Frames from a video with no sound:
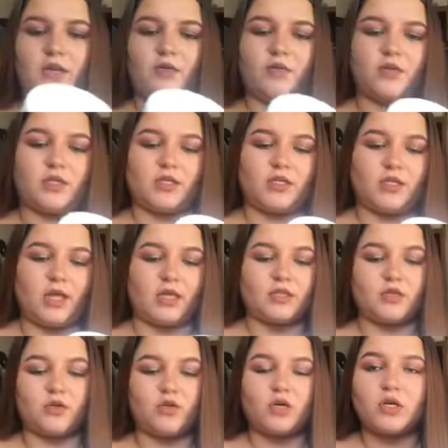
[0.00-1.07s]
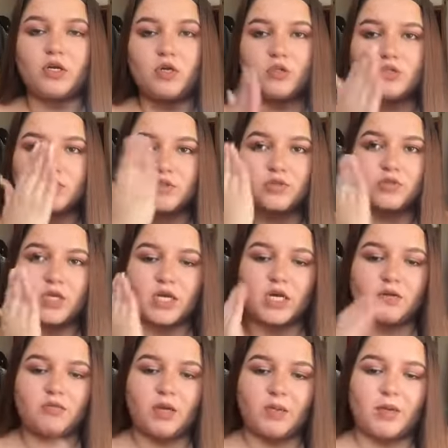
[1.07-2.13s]
I really like the coconut oil to take
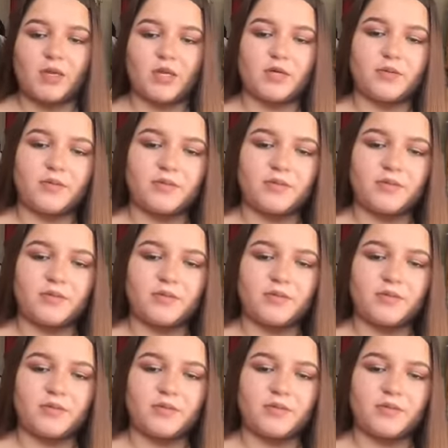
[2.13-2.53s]
off my makeup.